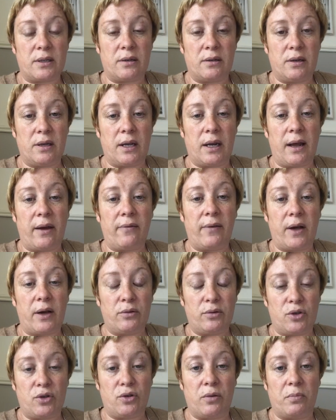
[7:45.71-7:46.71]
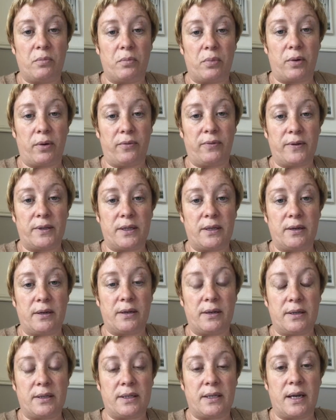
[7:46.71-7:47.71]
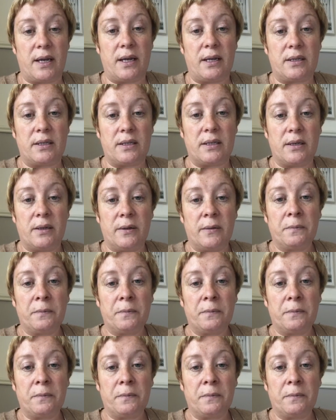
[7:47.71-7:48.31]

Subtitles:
You'll have a house number if it's in an estate.